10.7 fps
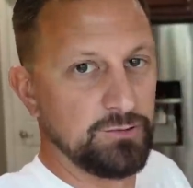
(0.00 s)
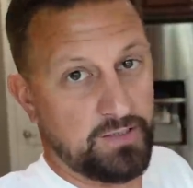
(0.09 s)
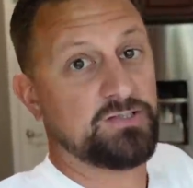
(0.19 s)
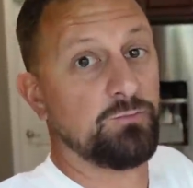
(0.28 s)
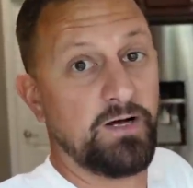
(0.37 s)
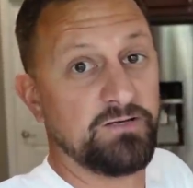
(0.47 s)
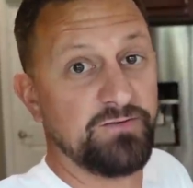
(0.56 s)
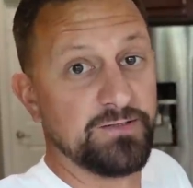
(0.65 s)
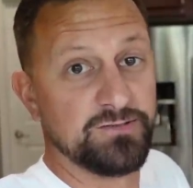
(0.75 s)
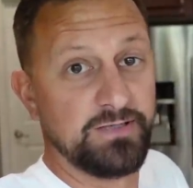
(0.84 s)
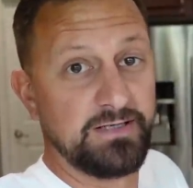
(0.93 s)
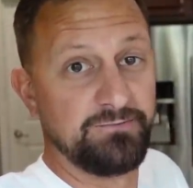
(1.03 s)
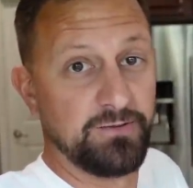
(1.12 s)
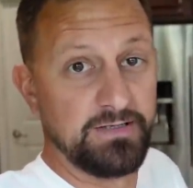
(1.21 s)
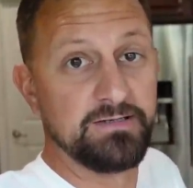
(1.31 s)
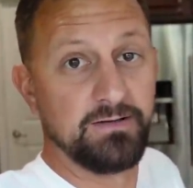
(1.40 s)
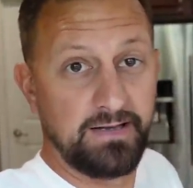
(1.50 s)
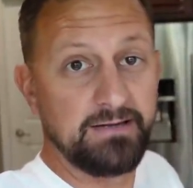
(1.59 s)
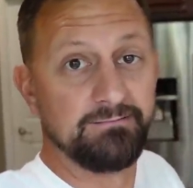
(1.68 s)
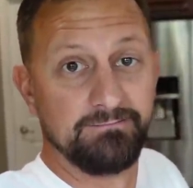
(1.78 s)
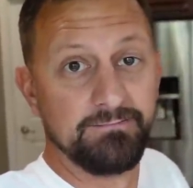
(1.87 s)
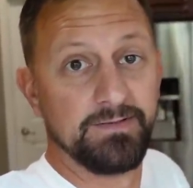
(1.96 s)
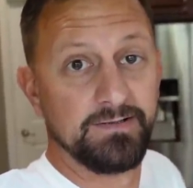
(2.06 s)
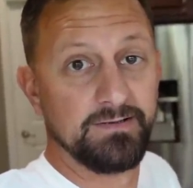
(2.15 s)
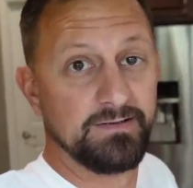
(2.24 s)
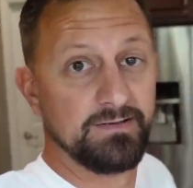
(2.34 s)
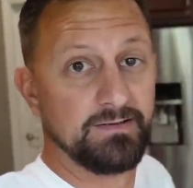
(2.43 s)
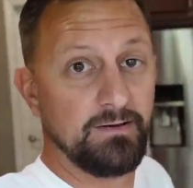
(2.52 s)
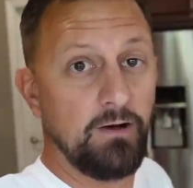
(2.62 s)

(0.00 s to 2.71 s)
you guys should watch Fear Street if you're into like... It's from R L Stein.